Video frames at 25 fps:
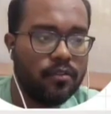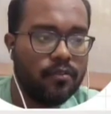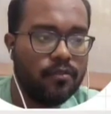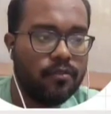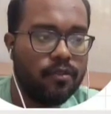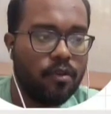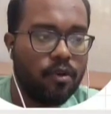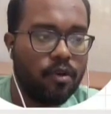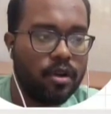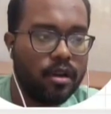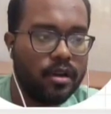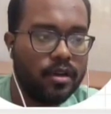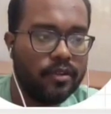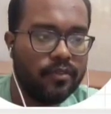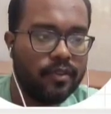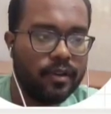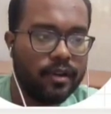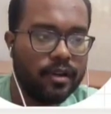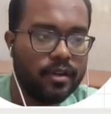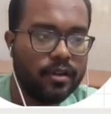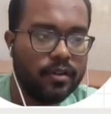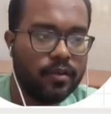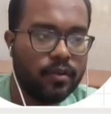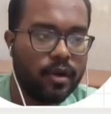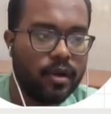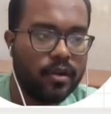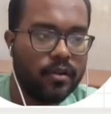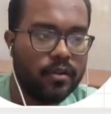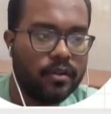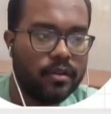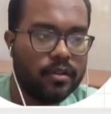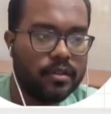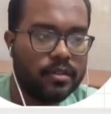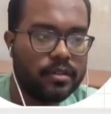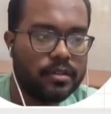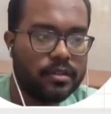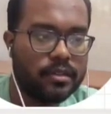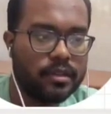4 different
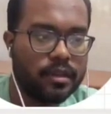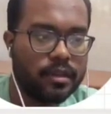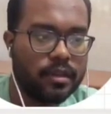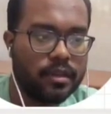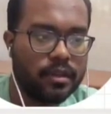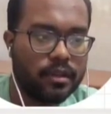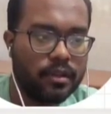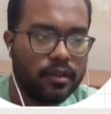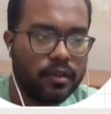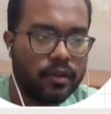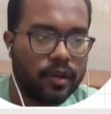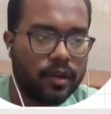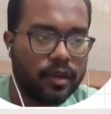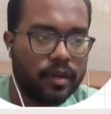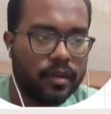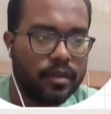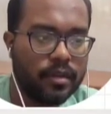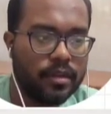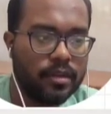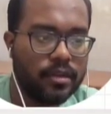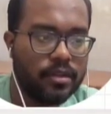quadrants. Okay,